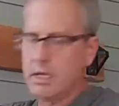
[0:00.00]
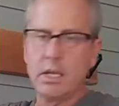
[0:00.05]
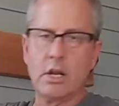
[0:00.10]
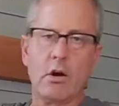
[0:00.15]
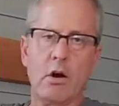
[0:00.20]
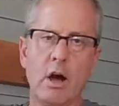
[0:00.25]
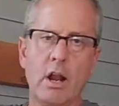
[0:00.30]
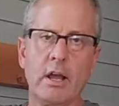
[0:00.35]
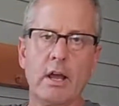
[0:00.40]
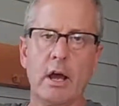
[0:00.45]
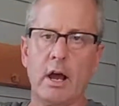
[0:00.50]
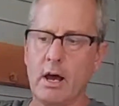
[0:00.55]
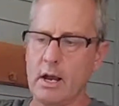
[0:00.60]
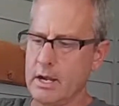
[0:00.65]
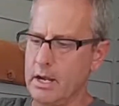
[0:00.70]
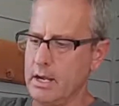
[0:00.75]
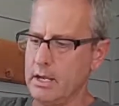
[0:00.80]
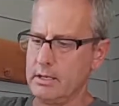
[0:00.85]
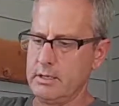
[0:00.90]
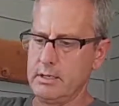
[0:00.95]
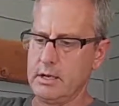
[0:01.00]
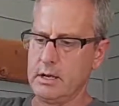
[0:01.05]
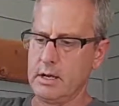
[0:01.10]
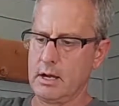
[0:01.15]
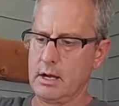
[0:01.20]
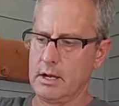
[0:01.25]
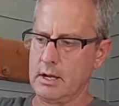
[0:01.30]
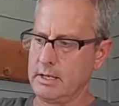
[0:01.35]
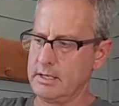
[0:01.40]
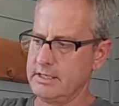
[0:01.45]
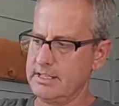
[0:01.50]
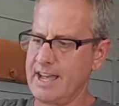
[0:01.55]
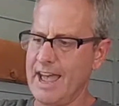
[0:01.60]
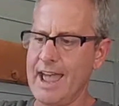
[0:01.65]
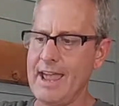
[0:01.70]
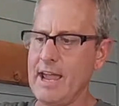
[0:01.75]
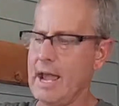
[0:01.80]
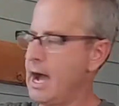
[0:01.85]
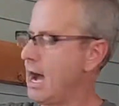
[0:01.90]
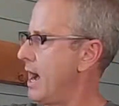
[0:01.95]
You know, on a
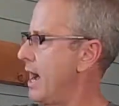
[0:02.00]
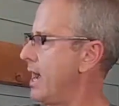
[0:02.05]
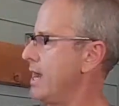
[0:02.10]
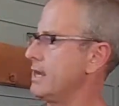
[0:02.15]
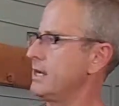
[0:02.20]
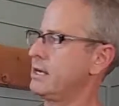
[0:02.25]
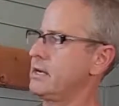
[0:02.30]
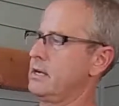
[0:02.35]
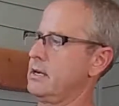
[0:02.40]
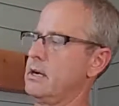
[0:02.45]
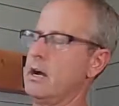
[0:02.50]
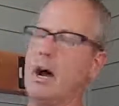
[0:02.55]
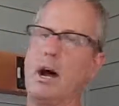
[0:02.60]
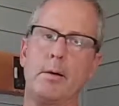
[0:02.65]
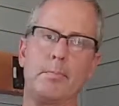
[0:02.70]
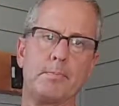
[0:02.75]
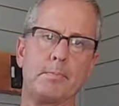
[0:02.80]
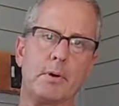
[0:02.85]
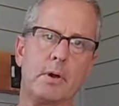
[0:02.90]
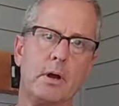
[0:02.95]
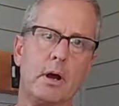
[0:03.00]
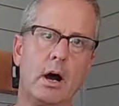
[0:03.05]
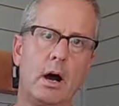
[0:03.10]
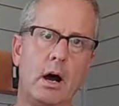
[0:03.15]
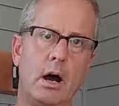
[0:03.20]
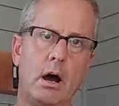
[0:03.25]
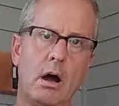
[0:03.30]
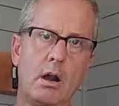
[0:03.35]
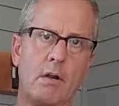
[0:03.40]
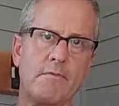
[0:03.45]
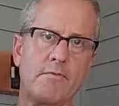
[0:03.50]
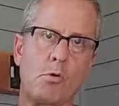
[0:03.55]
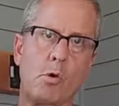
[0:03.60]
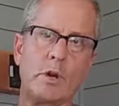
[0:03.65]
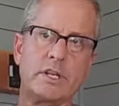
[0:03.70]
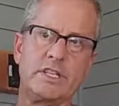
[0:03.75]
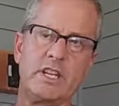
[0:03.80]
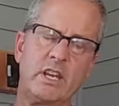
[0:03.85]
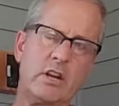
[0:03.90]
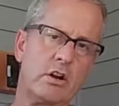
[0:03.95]
day hike up on a
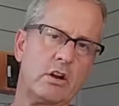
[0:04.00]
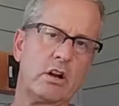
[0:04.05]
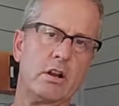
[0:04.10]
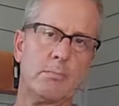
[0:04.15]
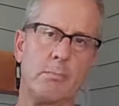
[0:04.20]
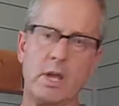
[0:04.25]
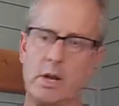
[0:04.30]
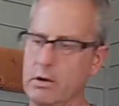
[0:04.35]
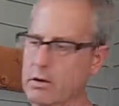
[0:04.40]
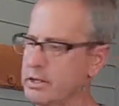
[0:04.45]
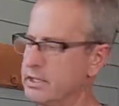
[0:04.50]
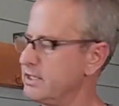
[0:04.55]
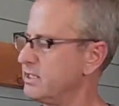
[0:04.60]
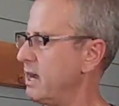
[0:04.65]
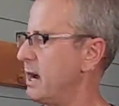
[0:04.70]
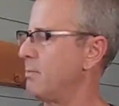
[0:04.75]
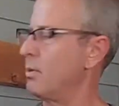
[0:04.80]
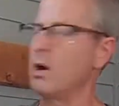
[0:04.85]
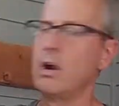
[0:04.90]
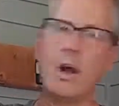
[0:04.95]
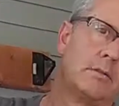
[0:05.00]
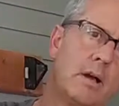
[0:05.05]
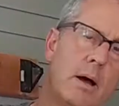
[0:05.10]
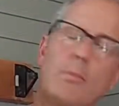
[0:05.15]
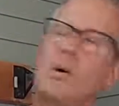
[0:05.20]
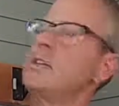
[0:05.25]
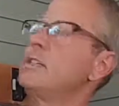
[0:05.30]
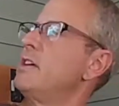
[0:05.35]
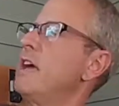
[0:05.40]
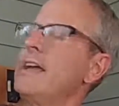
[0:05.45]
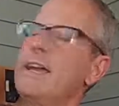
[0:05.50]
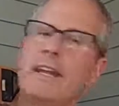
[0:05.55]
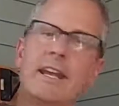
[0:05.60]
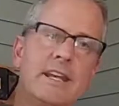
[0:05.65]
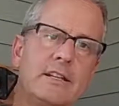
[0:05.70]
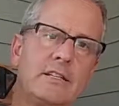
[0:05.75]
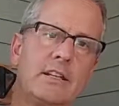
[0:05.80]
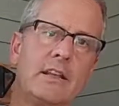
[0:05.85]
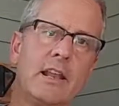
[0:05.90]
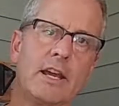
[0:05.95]
14er in the middle of the summer, I'm going to take an
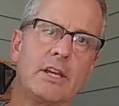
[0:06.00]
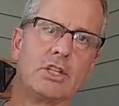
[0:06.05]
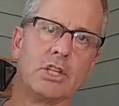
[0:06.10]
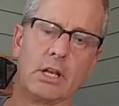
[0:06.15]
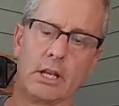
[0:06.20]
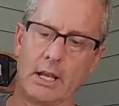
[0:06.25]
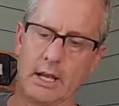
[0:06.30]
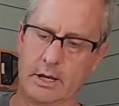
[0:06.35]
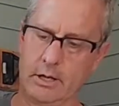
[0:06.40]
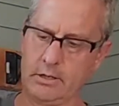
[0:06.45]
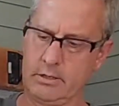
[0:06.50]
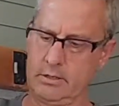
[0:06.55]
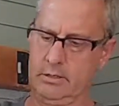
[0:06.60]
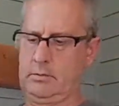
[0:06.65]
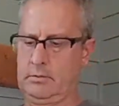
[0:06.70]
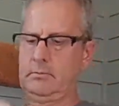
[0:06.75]
insulation layer.